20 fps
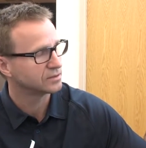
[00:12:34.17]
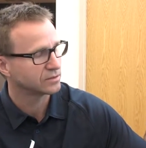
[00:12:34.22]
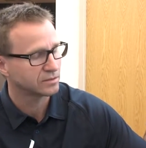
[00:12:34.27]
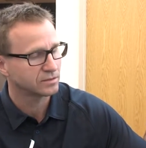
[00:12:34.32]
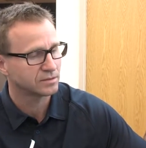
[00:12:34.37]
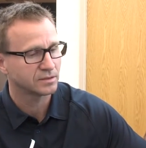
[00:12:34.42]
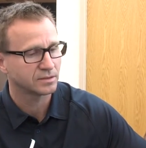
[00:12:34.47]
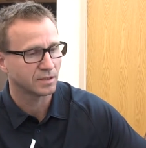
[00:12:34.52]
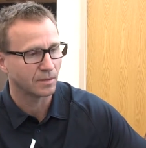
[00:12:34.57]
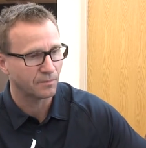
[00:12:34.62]

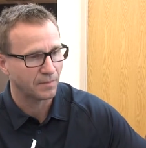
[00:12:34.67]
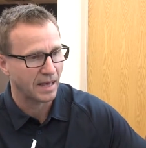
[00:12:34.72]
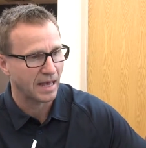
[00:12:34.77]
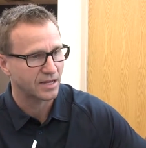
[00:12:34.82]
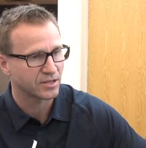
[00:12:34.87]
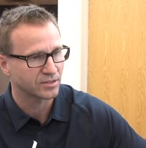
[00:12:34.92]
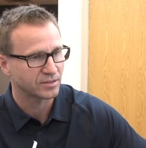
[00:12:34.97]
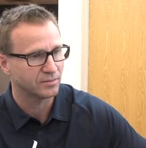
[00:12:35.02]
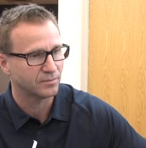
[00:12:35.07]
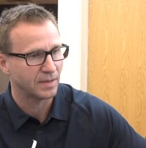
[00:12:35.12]
Serge is a
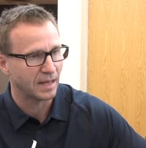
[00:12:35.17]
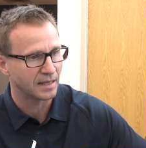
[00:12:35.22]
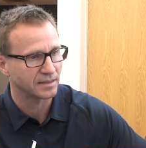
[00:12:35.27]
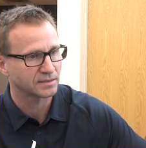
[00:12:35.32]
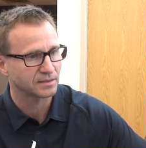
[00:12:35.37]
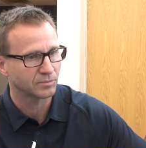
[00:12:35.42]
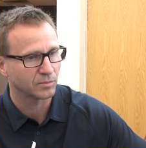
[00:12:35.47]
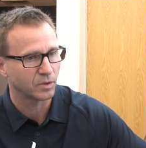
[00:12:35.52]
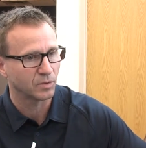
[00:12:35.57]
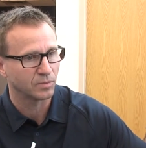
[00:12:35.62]
passionate
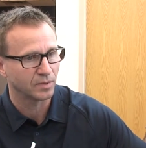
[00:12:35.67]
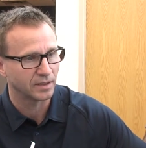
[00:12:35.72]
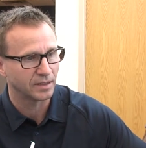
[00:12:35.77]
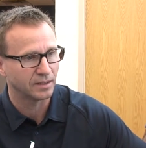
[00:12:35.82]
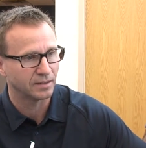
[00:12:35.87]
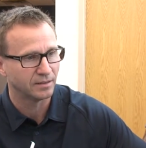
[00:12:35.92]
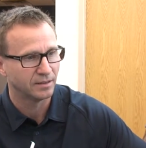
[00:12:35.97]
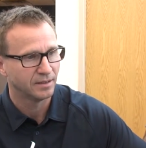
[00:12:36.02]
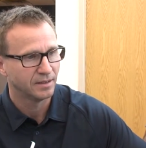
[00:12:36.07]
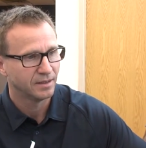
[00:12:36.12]
basketball
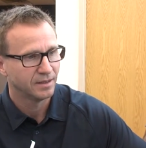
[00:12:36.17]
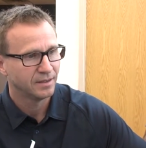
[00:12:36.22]
player.